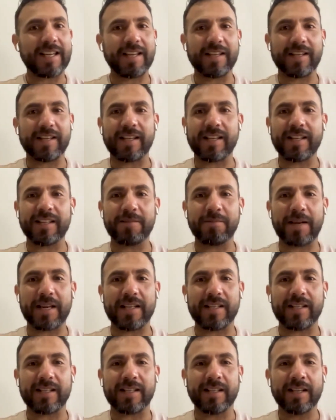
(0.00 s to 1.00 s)
He's
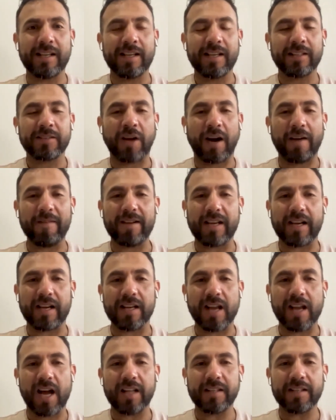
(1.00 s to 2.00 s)
been traveling
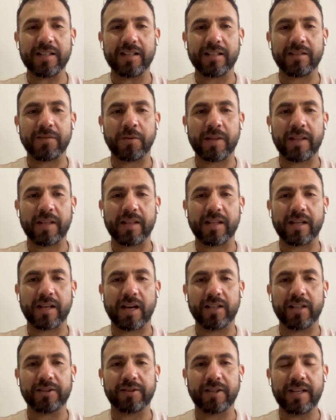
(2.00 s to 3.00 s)
a lot within the
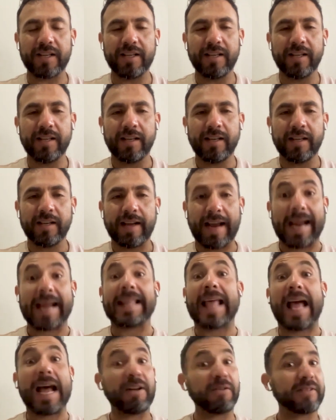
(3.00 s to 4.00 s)
country
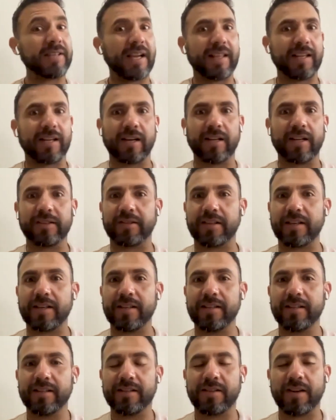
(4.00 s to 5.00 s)
and outside the country.